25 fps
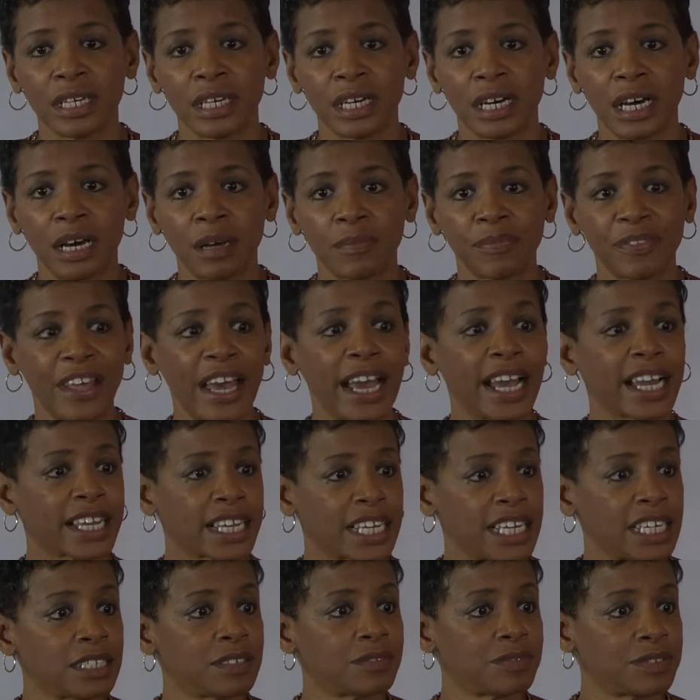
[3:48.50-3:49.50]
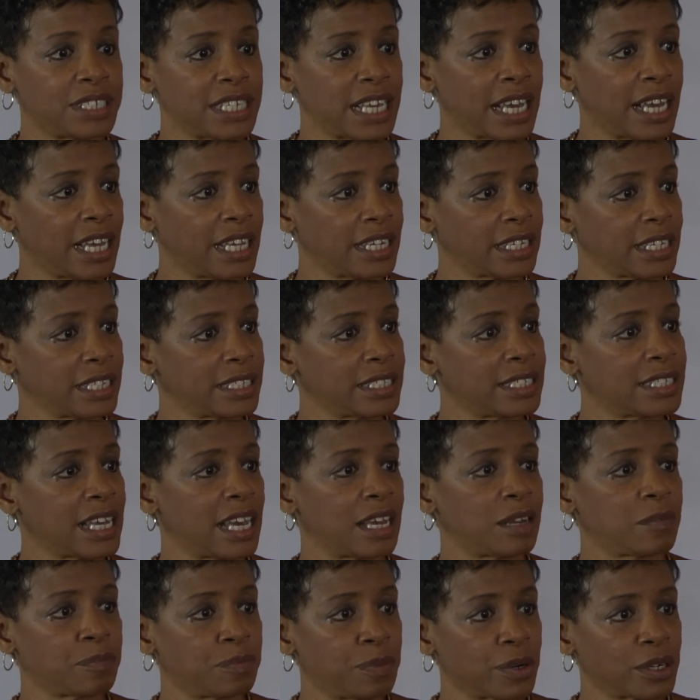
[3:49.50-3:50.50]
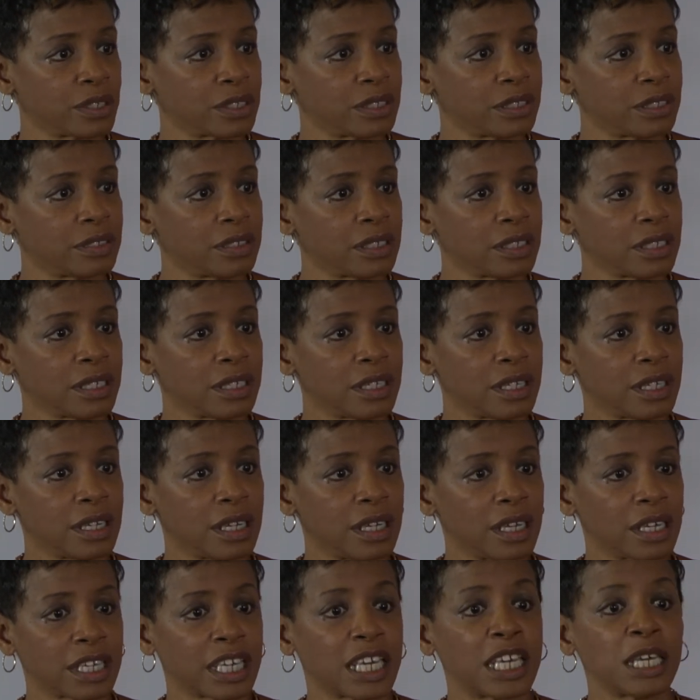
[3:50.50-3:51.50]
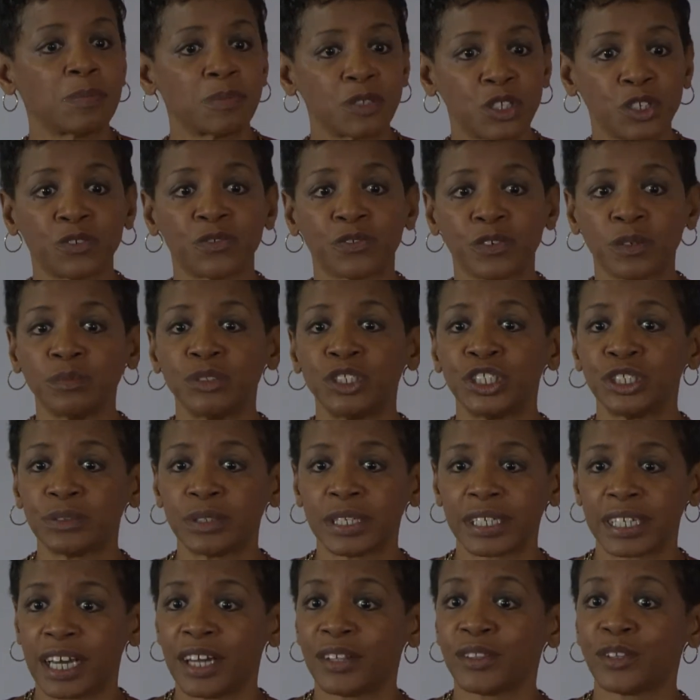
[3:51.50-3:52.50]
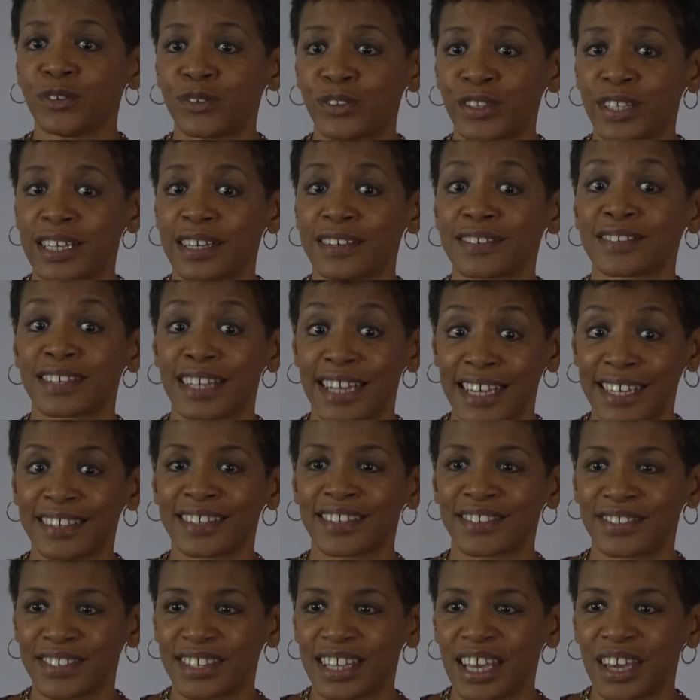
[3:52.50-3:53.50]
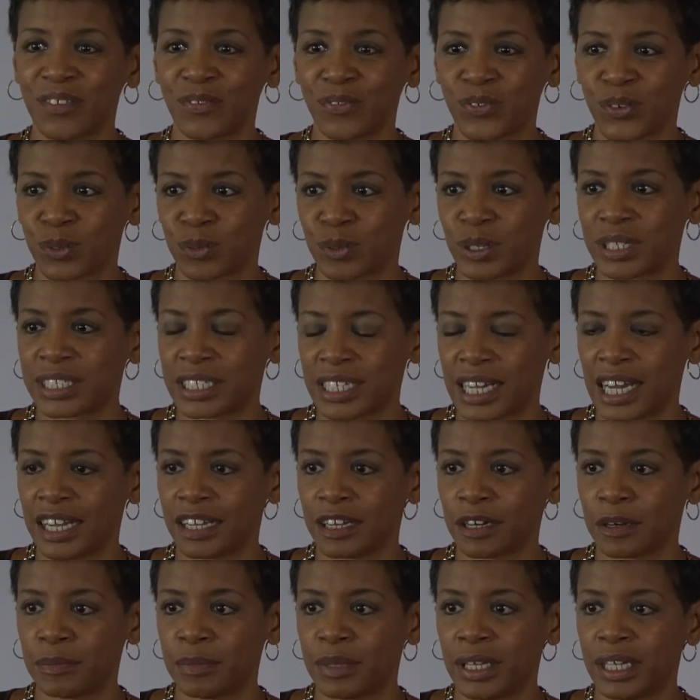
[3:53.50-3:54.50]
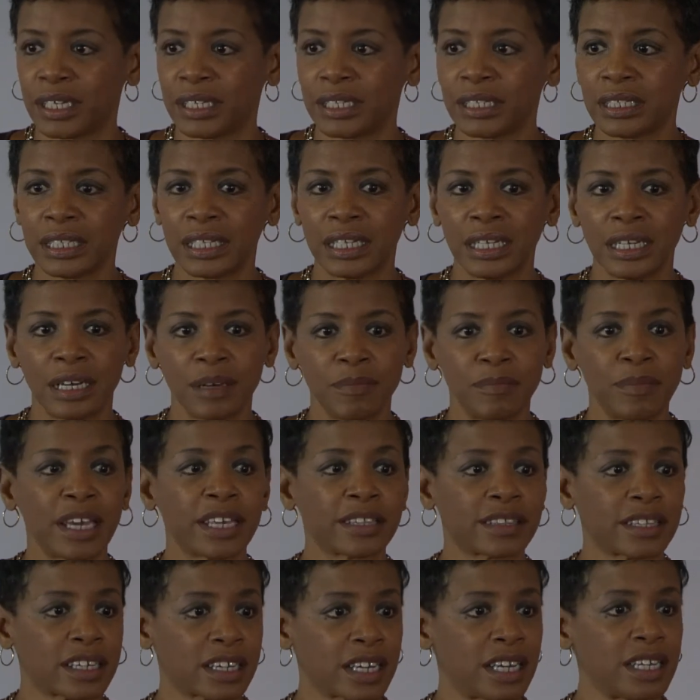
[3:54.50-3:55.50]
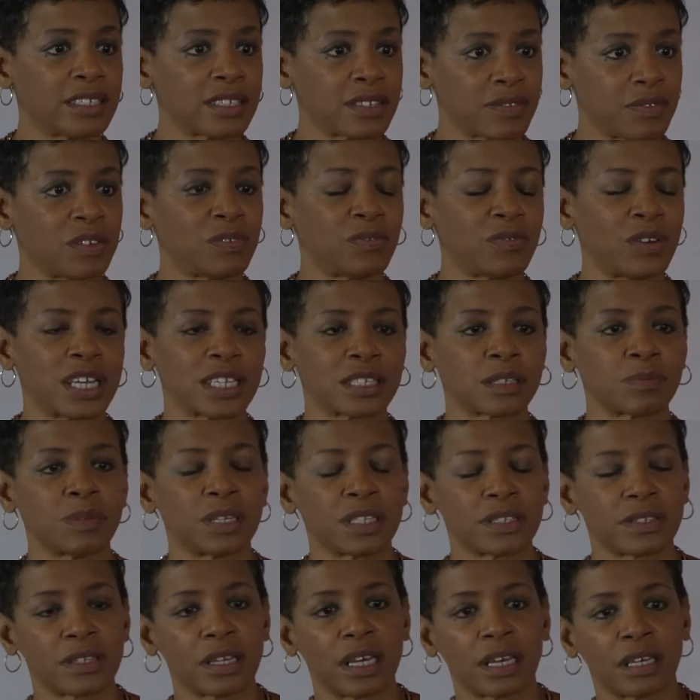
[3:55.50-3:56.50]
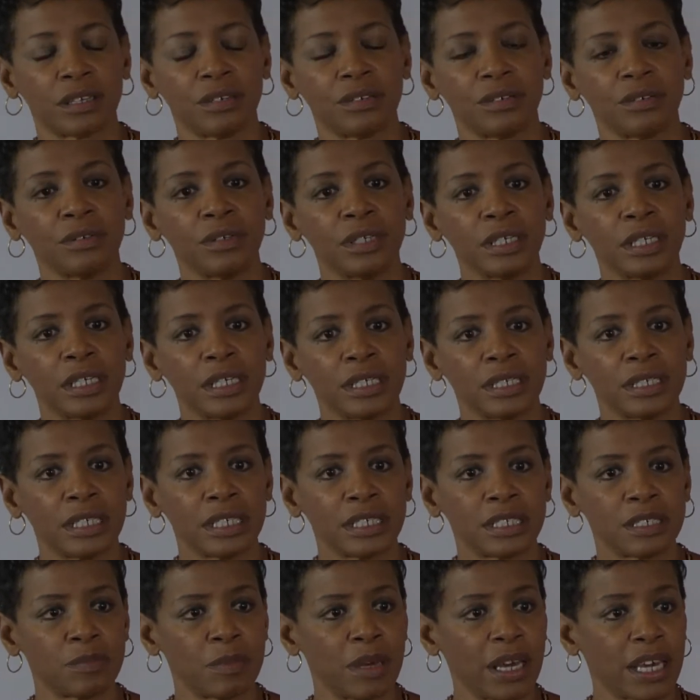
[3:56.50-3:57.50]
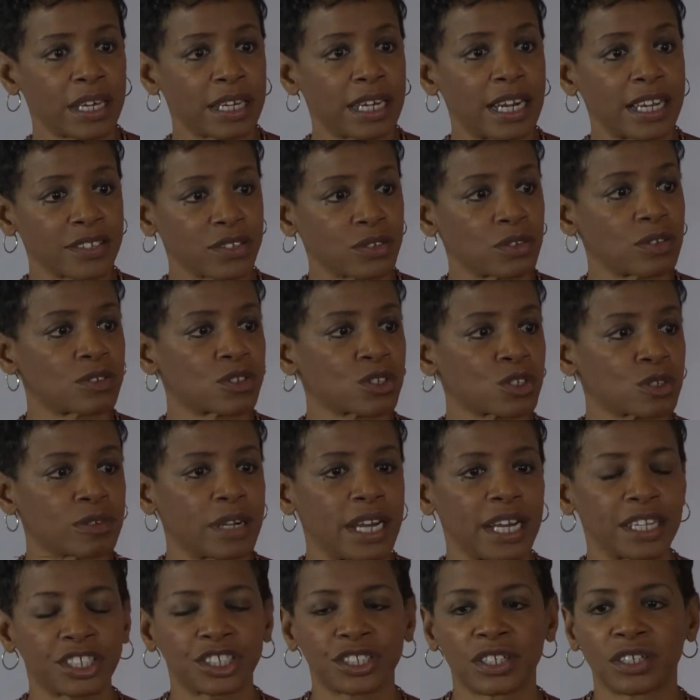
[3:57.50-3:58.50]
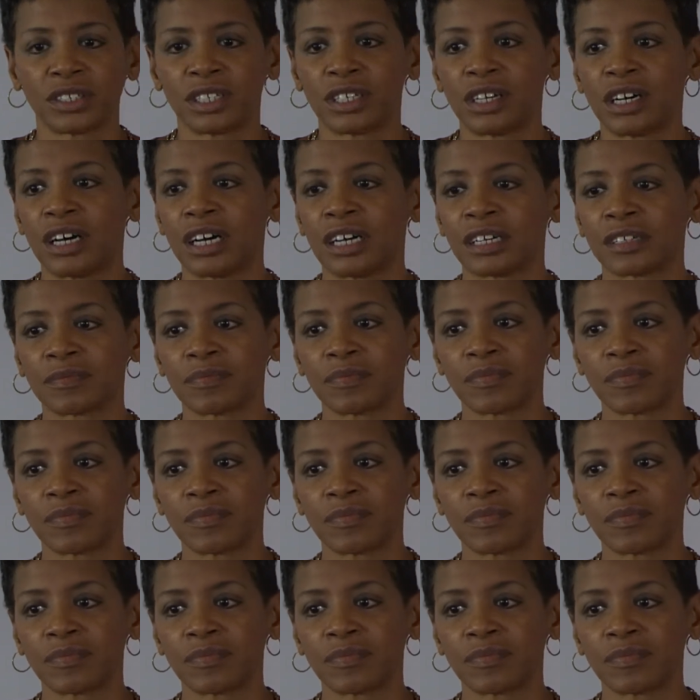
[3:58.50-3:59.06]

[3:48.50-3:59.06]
That kind of debt and debt burden keeps you from doing other things like save for retirement, make the kinds of investments that you need to make. And I sort of scratched along.